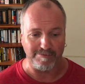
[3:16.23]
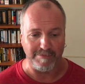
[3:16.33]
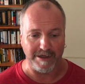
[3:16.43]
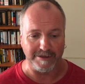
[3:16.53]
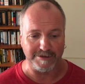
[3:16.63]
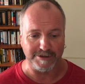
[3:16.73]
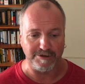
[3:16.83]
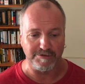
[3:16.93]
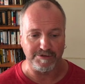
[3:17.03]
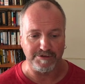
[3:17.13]
and
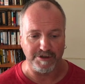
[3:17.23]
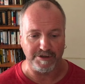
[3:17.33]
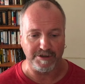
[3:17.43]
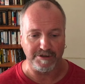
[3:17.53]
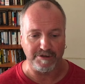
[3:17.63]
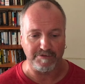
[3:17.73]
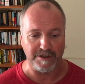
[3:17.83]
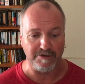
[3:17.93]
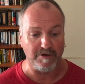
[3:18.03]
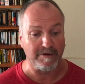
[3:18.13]
so
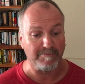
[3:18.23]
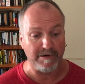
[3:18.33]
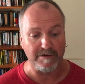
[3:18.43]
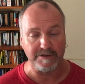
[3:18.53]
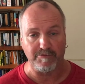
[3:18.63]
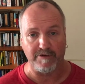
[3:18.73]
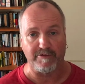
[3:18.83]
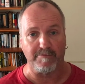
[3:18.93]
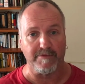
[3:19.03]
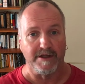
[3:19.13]
they do. And apparently, it went
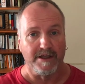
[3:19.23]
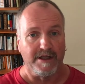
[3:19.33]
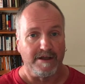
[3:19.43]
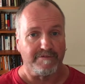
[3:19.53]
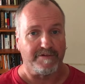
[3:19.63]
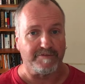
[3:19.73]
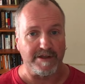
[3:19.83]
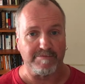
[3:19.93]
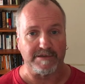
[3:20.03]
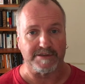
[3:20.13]
from
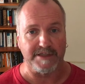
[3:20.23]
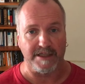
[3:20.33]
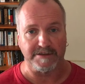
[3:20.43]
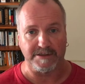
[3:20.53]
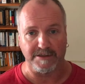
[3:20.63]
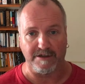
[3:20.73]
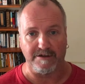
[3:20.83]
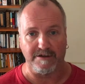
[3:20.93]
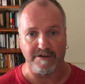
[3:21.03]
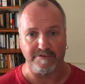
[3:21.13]
15%
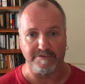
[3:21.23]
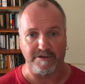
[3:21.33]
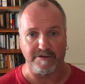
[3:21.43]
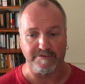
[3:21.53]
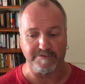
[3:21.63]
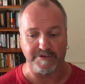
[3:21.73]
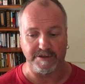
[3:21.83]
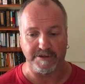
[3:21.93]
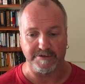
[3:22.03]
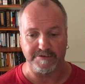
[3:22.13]

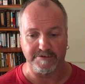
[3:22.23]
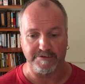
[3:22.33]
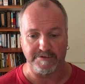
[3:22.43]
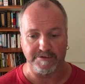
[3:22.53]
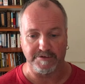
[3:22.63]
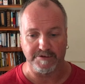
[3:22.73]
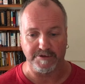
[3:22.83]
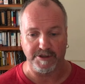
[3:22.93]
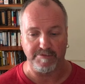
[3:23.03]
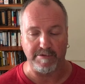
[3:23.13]
of
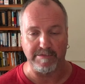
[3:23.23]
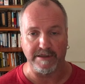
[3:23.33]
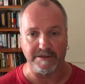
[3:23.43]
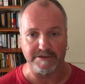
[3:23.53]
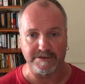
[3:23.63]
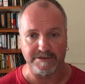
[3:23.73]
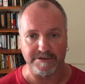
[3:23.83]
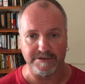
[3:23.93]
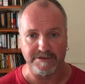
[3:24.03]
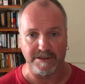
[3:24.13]
human beings
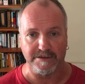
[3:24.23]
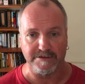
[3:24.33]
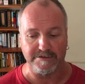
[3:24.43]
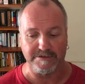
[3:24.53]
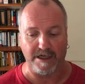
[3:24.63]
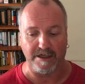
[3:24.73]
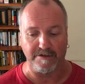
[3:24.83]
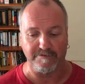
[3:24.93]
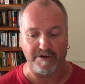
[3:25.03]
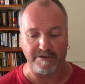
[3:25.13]

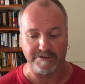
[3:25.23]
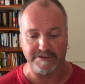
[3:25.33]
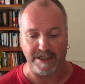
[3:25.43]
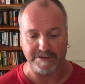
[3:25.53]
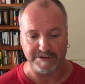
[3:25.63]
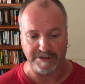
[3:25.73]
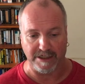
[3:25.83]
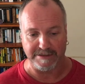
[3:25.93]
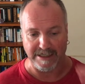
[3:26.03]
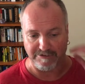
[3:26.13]
dying of violent deaths
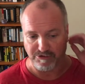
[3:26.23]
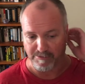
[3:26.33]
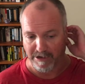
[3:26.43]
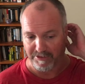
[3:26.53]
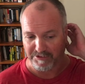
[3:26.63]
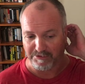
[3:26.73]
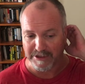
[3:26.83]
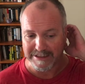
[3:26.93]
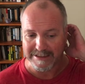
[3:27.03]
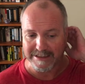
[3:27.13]
down to about
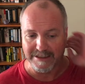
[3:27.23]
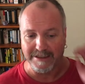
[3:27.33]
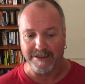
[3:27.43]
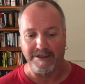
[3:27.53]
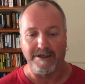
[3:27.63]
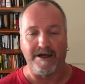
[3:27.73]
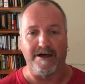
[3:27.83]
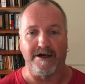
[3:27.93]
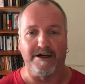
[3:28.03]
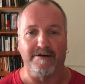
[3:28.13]
3.
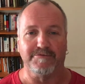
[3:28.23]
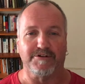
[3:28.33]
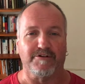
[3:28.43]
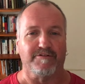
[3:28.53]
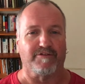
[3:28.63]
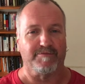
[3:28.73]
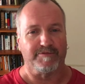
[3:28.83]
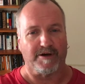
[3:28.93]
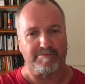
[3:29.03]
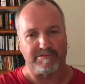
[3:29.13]
You're going
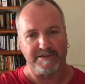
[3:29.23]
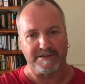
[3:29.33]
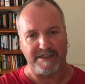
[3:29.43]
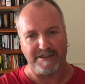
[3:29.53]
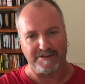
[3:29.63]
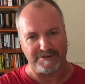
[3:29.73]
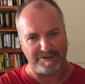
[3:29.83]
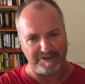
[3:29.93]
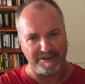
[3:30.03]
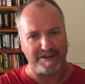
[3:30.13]
from a pre-state to
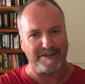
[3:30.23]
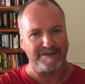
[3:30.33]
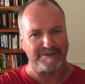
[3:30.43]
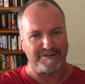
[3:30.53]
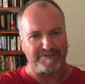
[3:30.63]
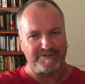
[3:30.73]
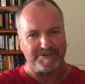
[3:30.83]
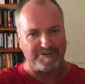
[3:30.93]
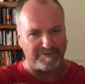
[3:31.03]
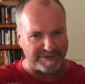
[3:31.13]
sort of, again, these are the
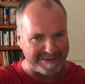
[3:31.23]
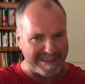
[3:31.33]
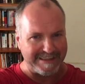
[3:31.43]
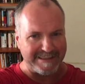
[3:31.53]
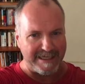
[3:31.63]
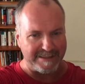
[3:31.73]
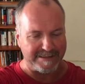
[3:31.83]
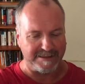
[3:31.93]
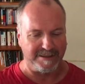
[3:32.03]
first sort of city states